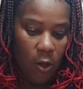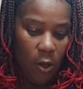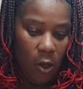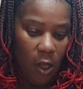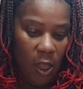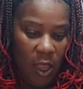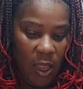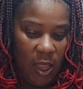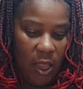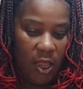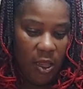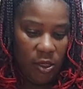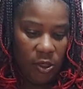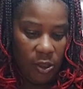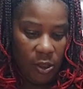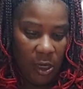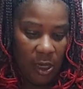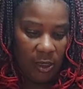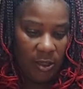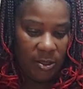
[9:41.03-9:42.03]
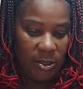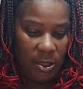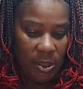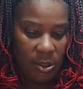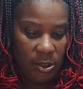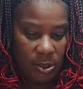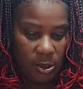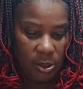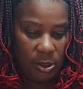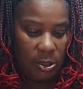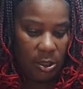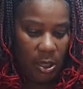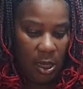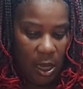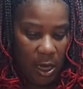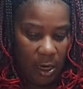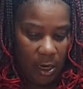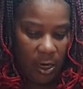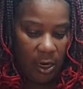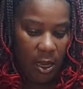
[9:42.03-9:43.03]
And like I said, you just
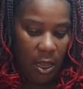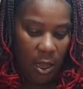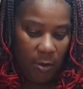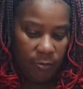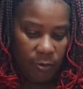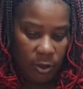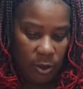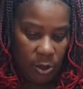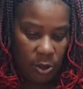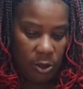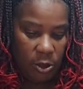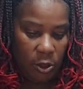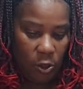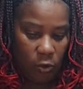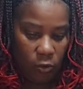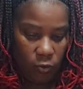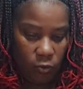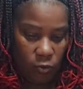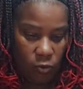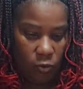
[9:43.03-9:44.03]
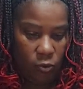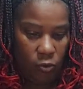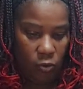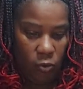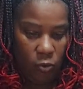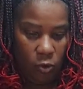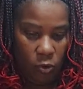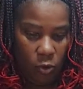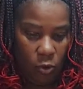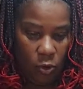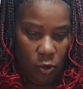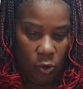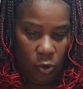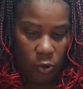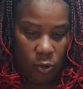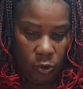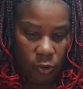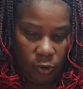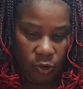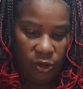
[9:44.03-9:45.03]
cut it up to your
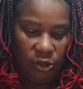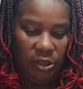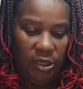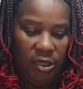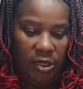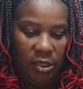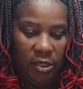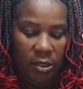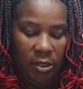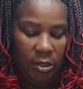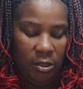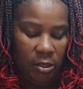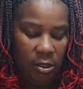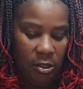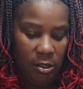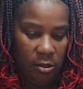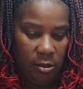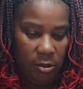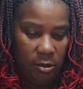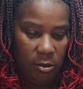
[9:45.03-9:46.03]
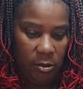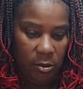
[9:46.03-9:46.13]
standard.